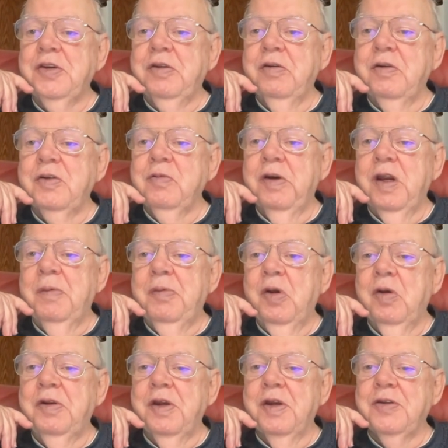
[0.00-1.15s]
You notice right up here
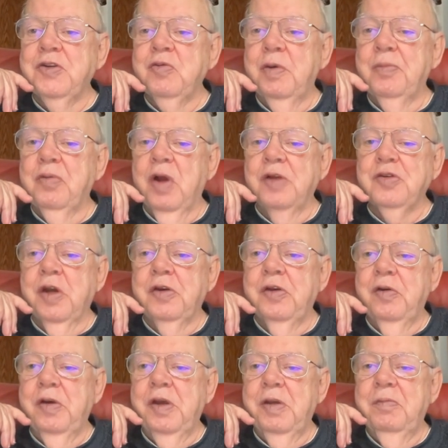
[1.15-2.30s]
it tells you what project
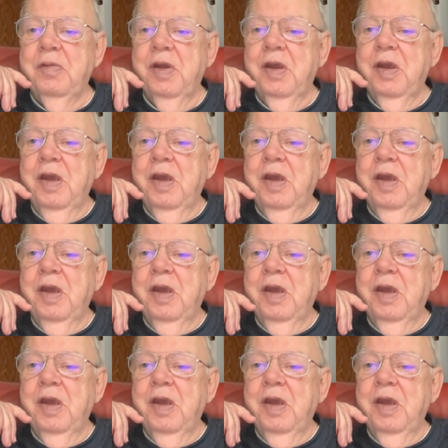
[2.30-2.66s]
you're in.